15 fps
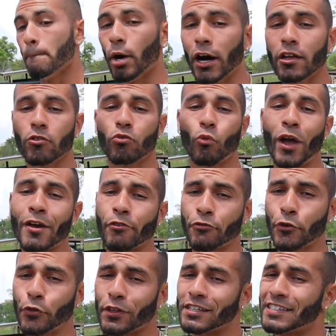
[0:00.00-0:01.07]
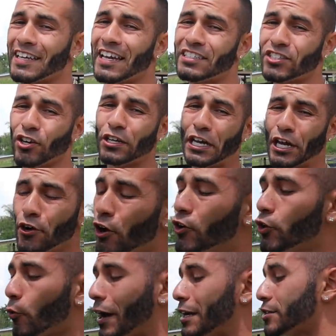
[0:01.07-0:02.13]
But we have a few things to get done here
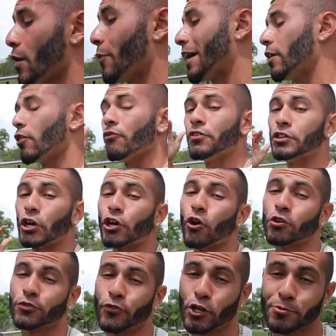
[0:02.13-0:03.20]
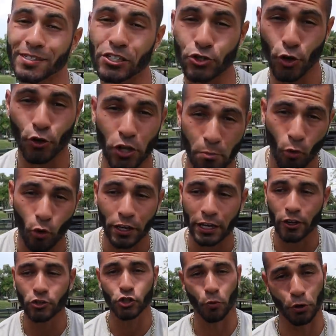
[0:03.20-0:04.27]
on the ranch and we gotta go feed the goats first because it's early
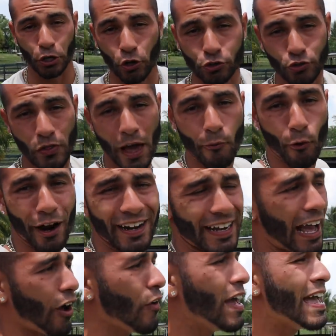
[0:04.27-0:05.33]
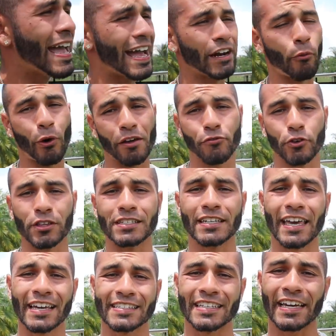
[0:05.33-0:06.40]
morning here. So we're gonna go do that right now and wait for these
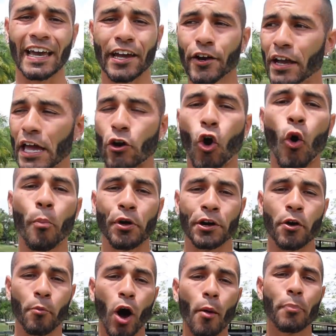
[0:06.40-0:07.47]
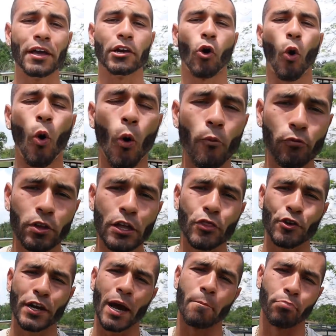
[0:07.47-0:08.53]
eggs to get here and open them up. And hopefully
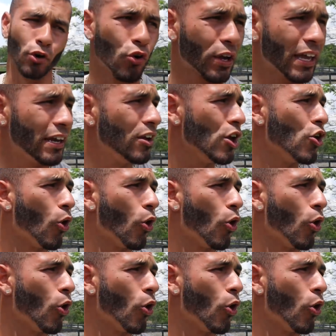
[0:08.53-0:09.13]
they're not broken.